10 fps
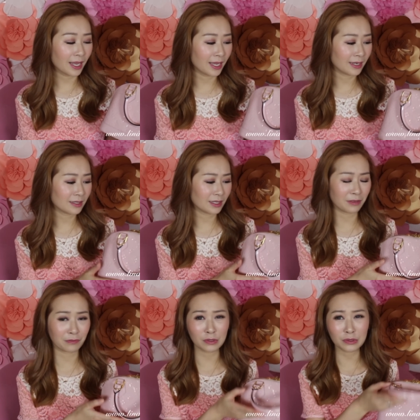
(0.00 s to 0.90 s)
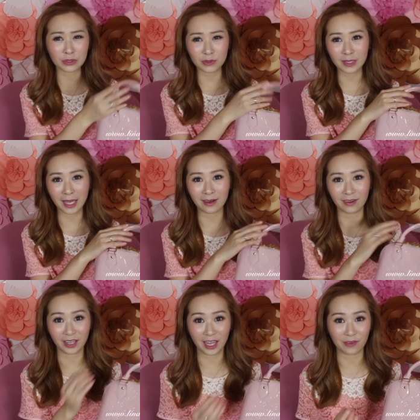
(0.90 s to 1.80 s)
and if you do that
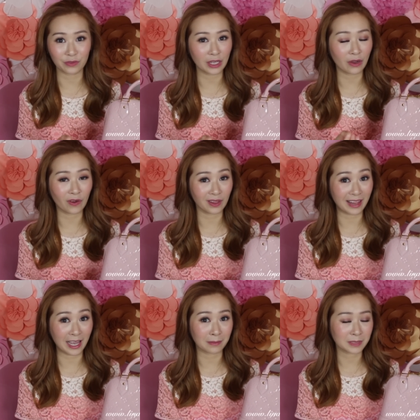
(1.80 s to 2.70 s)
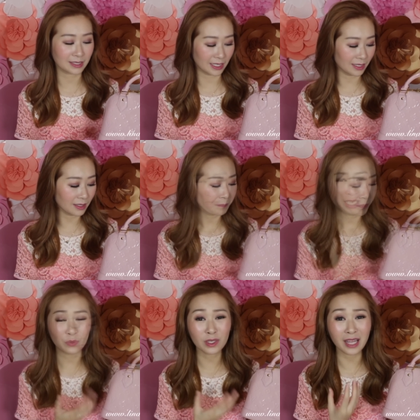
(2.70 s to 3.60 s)
on caviar or lamb skin
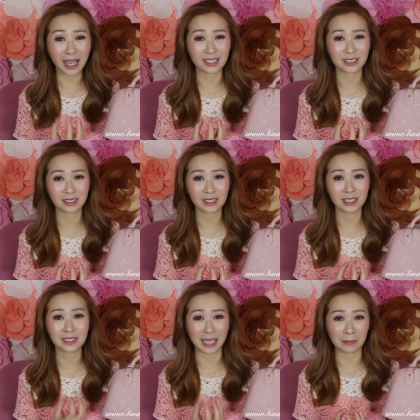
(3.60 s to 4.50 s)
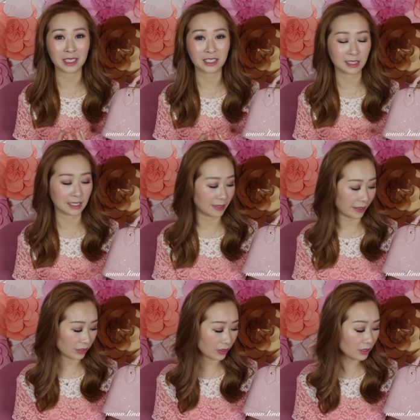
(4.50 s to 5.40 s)
it will actually damage the
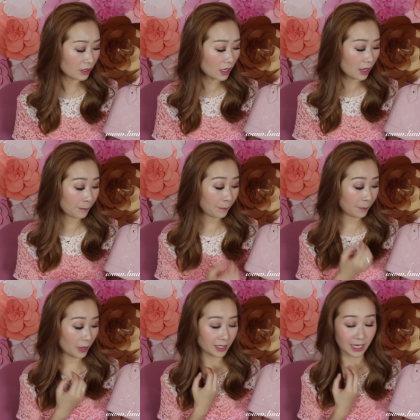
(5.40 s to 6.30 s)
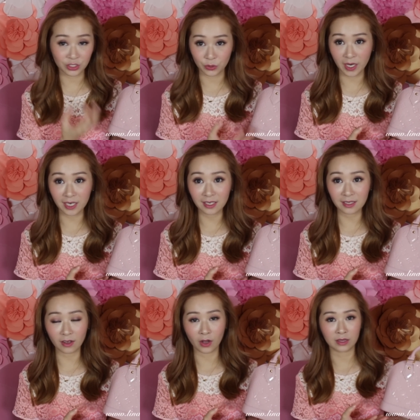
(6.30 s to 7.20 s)
leather but I tried
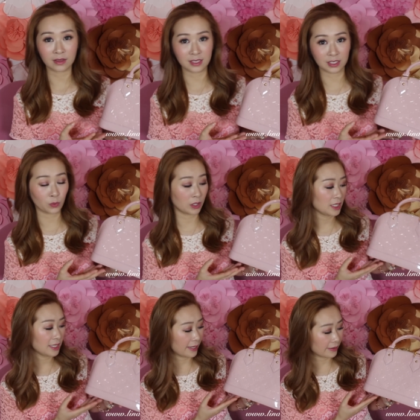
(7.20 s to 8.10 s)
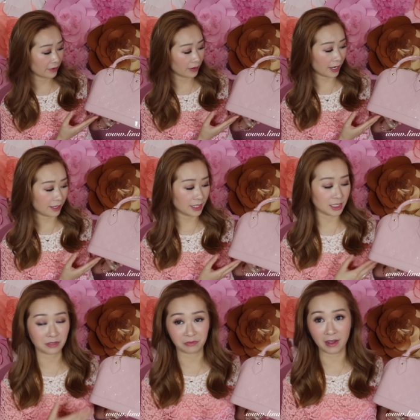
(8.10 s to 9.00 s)
it on this Vernis leather and
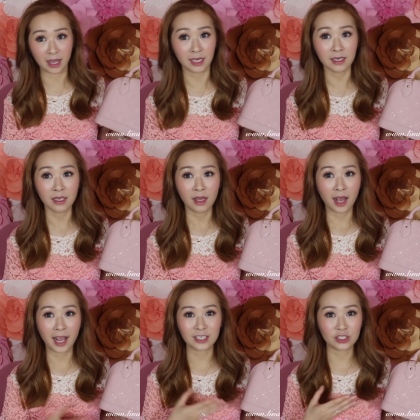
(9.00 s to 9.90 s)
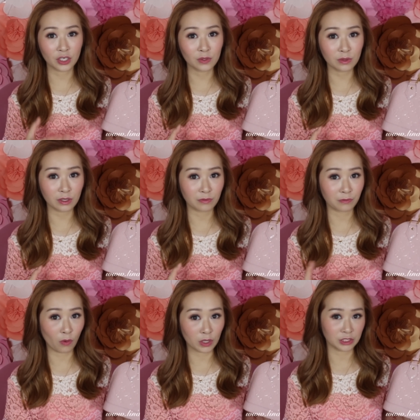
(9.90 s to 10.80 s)
it's fine I don't
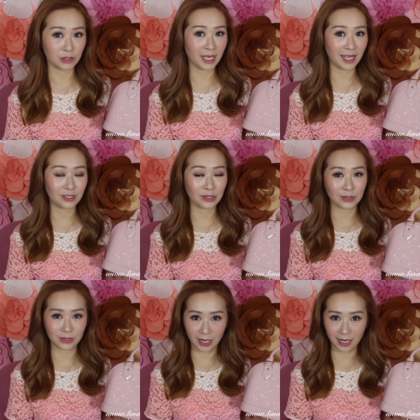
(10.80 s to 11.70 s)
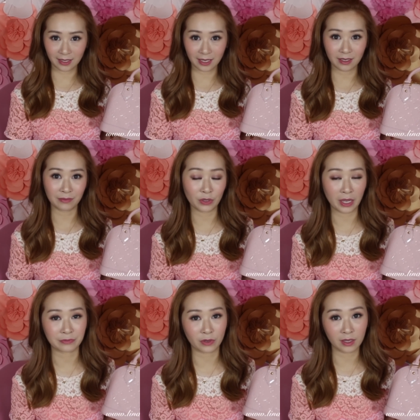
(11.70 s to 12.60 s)
force you guys to try that if you
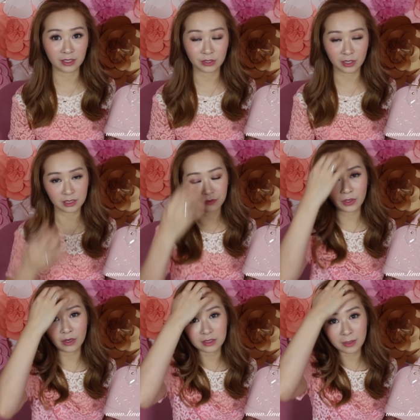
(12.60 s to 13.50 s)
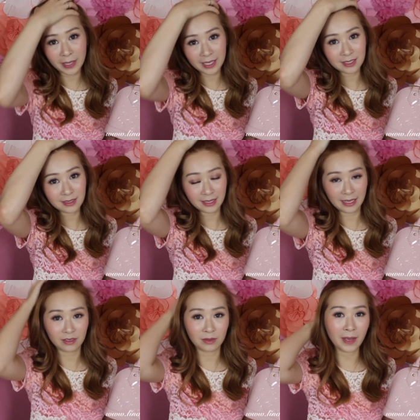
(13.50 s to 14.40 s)
have color transfer on your patent
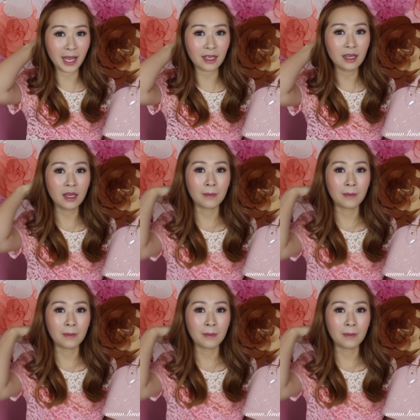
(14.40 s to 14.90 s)
leather bag